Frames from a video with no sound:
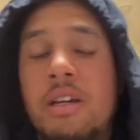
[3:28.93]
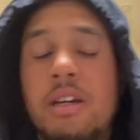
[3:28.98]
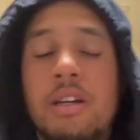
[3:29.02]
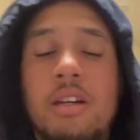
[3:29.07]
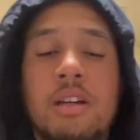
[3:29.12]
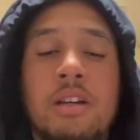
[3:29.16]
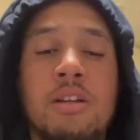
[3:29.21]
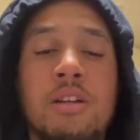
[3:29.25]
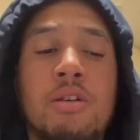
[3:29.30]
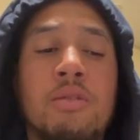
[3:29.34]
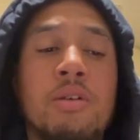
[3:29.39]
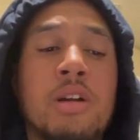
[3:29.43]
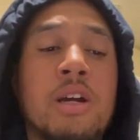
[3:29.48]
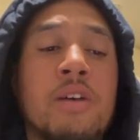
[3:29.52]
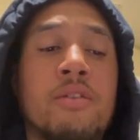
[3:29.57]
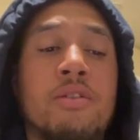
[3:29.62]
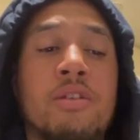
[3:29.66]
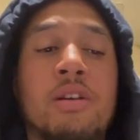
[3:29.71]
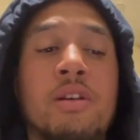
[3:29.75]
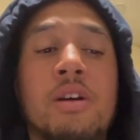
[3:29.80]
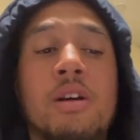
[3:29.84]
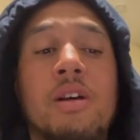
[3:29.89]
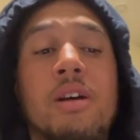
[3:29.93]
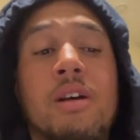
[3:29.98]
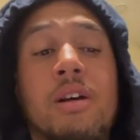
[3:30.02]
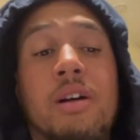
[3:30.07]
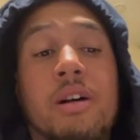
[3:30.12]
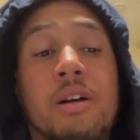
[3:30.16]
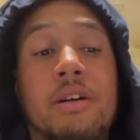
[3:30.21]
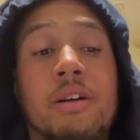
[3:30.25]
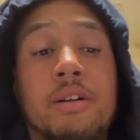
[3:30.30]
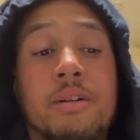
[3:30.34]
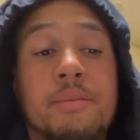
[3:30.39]
whatever.
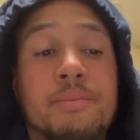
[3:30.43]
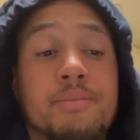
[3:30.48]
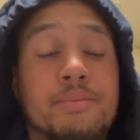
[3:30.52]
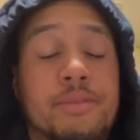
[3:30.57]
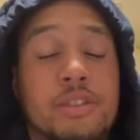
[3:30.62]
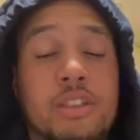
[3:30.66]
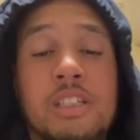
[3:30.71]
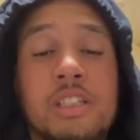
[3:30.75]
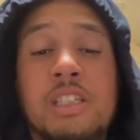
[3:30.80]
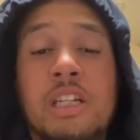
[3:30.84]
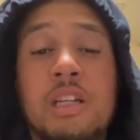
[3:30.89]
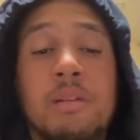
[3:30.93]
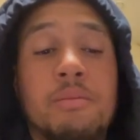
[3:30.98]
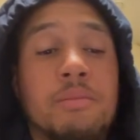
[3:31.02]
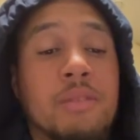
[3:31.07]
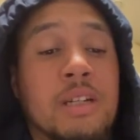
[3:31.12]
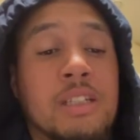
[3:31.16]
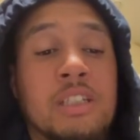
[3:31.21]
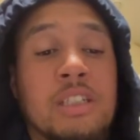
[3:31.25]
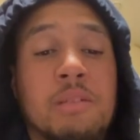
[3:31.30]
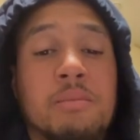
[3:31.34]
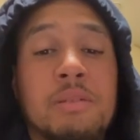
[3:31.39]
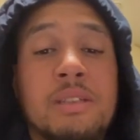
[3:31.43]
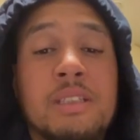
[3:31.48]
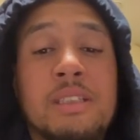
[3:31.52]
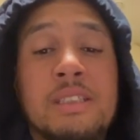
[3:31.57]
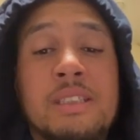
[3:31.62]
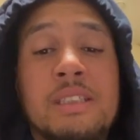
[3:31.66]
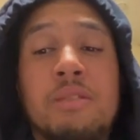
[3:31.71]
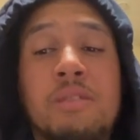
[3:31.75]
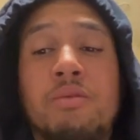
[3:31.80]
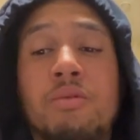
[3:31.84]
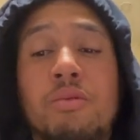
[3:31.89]
So that's gonna be a
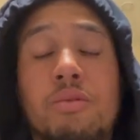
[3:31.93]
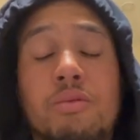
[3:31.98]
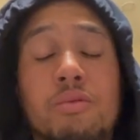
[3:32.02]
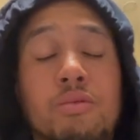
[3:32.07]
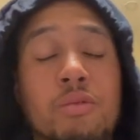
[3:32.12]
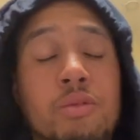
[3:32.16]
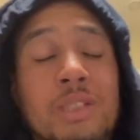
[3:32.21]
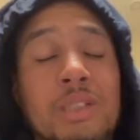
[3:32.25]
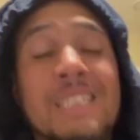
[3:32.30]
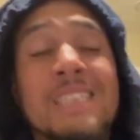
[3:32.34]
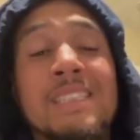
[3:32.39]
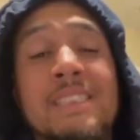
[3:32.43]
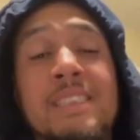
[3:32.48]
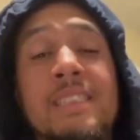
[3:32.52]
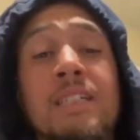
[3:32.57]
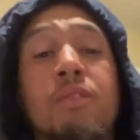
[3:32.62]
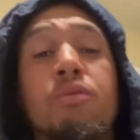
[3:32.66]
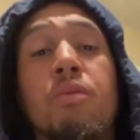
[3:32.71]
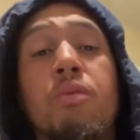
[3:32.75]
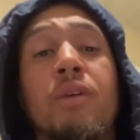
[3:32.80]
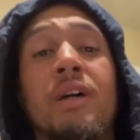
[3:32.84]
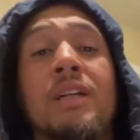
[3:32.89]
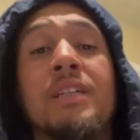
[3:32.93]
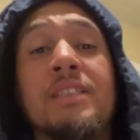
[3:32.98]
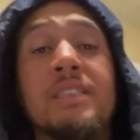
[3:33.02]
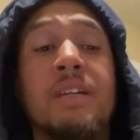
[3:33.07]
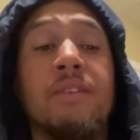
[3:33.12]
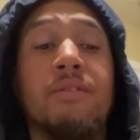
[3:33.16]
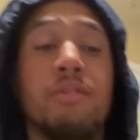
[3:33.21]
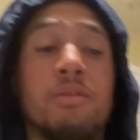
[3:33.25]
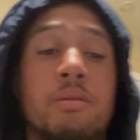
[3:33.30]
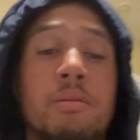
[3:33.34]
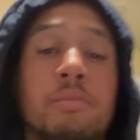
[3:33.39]
C. We need to see what we're gonna see
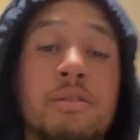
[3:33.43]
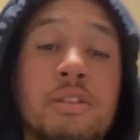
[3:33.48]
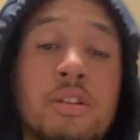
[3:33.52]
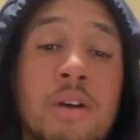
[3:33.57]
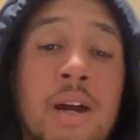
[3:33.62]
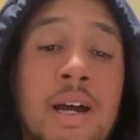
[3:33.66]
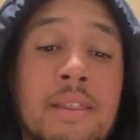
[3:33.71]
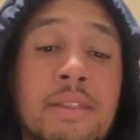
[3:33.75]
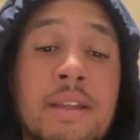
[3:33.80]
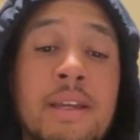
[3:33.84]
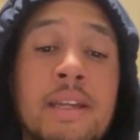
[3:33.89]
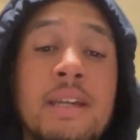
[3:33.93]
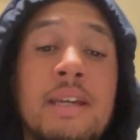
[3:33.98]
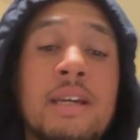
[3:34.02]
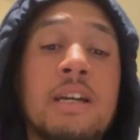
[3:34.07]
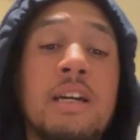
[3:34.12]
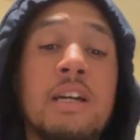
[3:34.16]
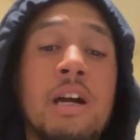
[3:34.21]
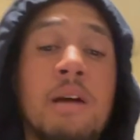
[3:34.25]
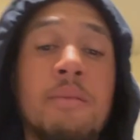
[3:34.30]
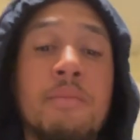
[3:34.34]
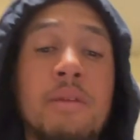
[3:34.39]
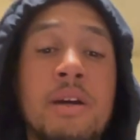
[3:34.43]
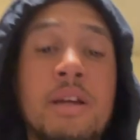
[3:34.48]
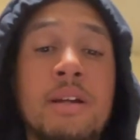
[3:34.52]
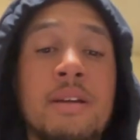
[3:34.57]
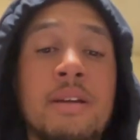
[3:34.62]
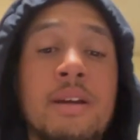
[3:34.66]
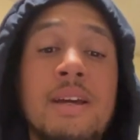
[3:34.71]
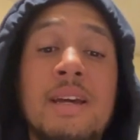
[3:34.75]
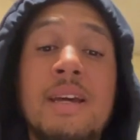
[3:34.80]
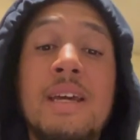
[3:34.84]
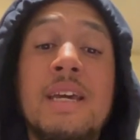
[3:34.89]
from him. So I think he can come in,
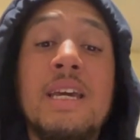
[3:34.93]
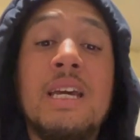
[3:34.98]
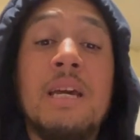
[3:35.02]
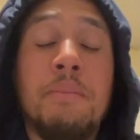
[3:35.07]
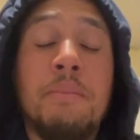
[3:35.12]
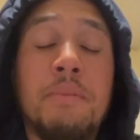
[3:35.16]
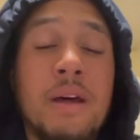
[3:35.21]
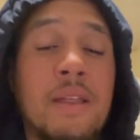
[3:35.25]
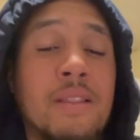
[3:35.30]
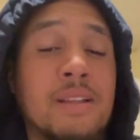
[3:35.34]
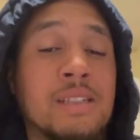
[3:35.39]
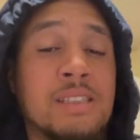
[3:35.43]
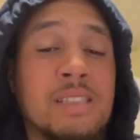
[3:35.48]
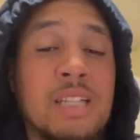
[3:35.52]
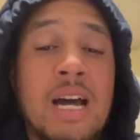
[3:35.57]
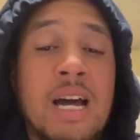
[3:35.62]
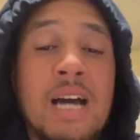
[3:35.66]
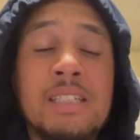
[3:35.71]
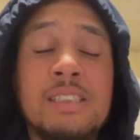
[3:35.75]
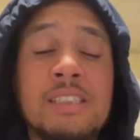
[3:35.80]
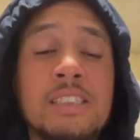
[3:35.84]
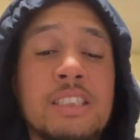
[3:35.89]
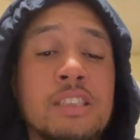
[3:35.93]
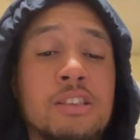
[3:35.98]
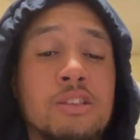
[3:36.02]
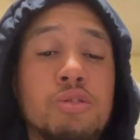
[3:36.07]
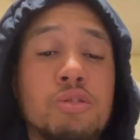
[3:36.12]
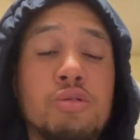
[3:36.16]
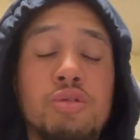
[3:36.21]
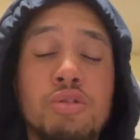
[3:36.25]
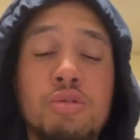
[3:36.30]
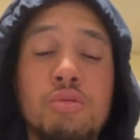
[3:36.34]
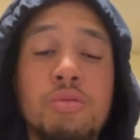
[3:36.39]
he can play the slot
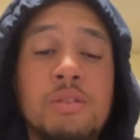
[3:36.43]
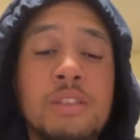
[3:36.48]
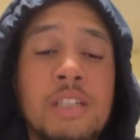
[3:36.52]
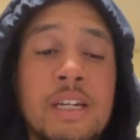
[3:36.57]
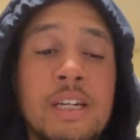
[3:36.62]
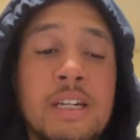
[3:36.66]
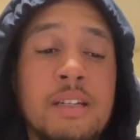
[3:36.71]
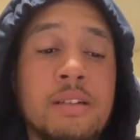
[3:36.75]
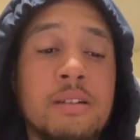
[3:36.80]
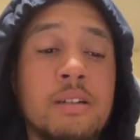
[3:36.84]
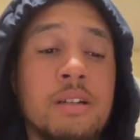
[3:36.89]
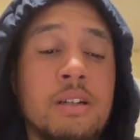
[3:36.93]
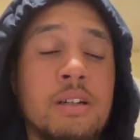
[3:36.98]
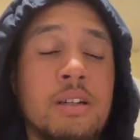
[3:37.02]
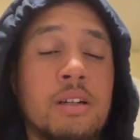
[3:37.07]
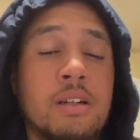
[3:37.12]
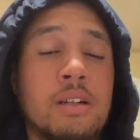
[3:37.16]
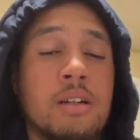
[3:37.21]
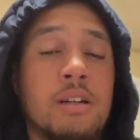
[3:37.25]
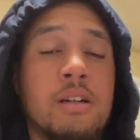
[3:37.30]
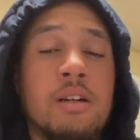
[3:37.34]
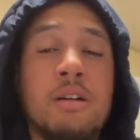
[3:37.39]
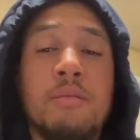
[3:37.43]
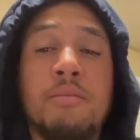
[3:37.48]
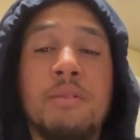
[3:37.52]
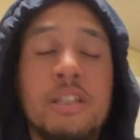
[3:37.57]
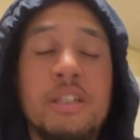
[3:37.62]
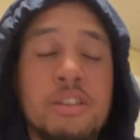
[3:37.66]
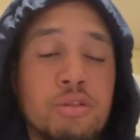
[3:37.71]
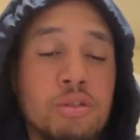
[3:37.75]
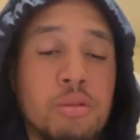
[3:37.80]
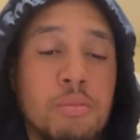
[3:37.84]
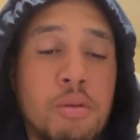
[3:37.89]
6'2", 210,
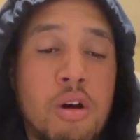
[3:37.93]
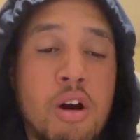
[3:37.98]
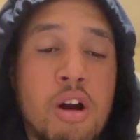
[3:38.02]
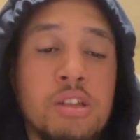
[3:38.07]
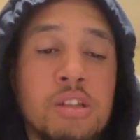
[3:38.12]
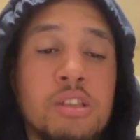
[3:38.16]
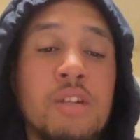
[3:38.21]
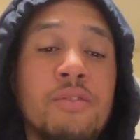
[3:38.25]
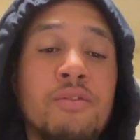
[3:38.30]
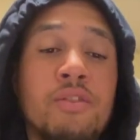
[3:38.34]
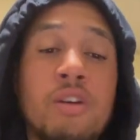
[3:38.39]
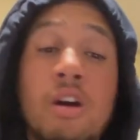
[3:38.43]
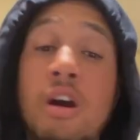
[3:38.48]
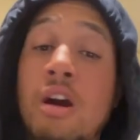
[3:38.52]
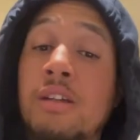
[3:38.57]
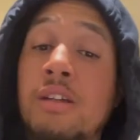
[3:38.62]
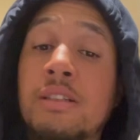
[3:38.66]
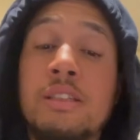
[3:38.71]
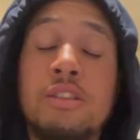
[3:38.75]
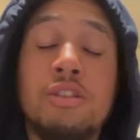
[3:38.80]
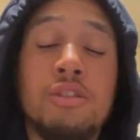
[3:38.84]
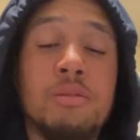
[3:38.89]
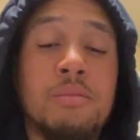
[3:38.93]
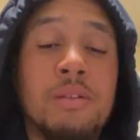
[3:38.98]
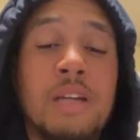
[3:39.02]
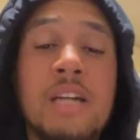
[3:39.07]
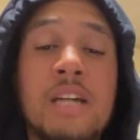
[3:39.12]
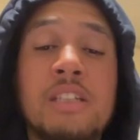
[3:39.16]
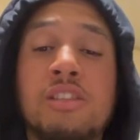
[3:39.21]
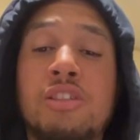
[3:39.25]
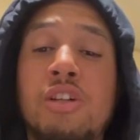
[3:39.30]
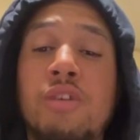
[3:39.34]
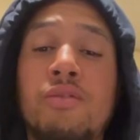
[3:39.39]
get you them hard tough yards, get you them
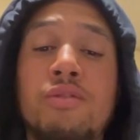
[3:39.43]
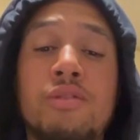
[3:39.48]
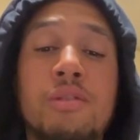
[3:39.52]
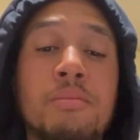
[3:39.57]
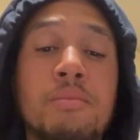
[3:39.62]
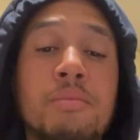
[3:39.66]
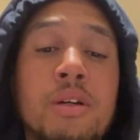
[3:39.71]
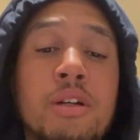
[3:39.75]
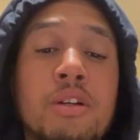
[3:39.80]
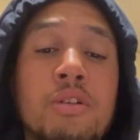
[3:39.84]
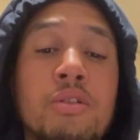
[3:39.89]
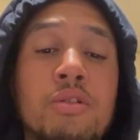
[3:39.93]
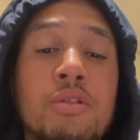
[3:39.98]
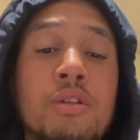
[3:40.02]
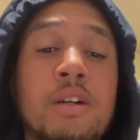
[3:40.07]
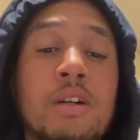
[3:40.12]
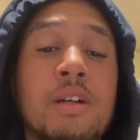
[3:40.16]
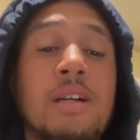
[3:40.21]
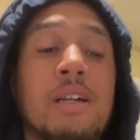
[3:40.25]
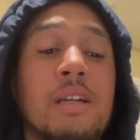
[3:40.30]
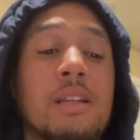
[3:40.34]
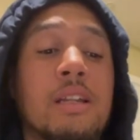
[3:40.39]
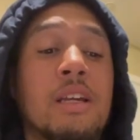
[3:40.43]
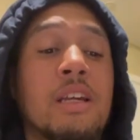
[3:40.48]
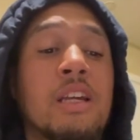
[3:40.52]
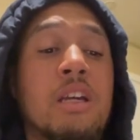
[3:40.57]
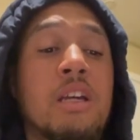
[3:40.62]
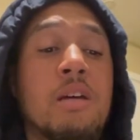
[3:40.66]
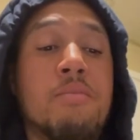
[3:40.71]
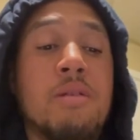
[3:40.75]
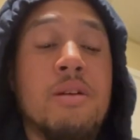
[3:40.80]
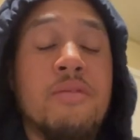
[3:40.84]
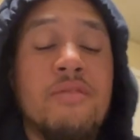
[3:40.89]
catches over the middle. I think he
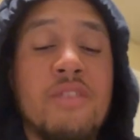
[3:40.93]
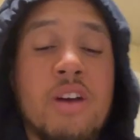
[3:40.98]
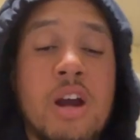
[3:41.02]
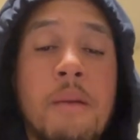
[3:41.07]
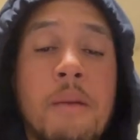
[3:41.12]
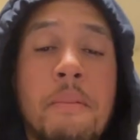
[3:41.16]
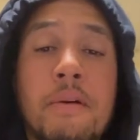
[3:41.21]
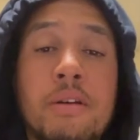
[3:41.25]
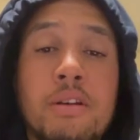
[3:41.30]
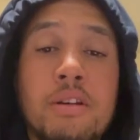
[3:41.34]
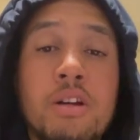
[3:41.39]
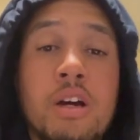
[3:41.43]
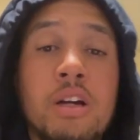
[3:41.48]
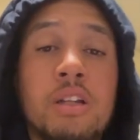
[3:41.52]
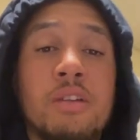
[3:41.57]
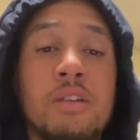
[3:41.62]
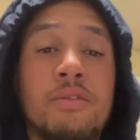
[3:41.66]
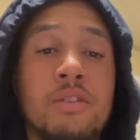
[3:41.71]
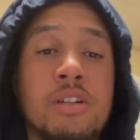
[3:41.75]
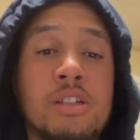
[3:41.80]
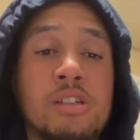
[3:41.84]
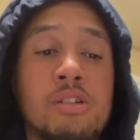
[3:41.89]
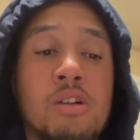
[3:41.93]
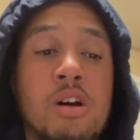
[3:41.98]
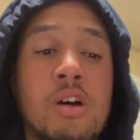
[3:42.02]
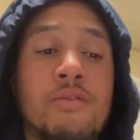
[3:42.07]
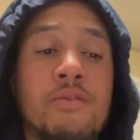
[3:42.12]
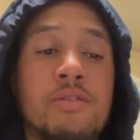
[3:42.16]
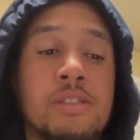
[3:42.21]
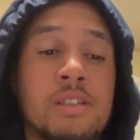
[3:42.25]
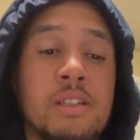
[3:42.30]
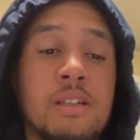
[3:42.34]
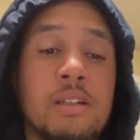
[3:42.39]
can be very productive in this
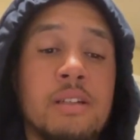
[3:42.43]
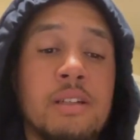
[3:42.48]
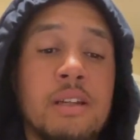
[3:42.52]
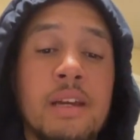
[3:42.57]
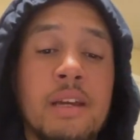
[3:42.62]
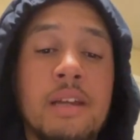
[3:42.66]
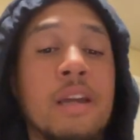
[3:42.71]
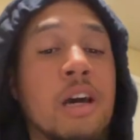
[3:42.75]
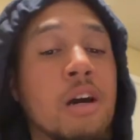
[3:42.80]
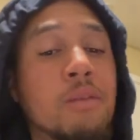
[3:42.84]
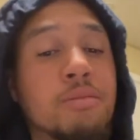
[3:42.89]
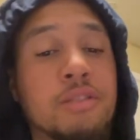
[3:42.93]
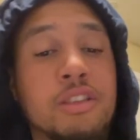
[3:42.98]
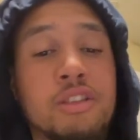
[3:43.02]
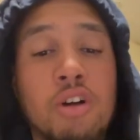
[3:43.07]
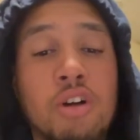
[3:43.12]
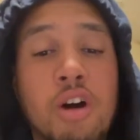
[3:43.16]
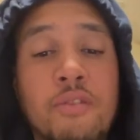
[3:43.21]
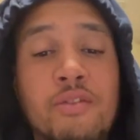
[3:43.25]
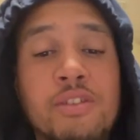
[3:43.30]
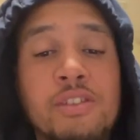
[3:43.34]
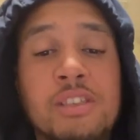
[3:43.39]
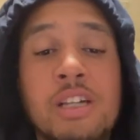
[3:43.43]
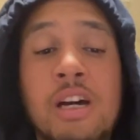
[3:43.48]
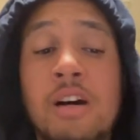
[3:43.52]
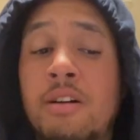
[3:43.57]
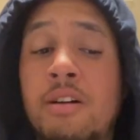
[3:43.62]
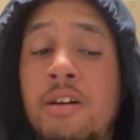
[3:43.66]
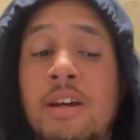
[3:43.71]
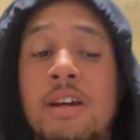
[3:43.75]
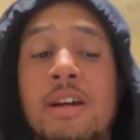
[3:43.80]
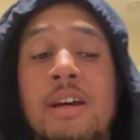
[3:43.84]
offense and help this offense out.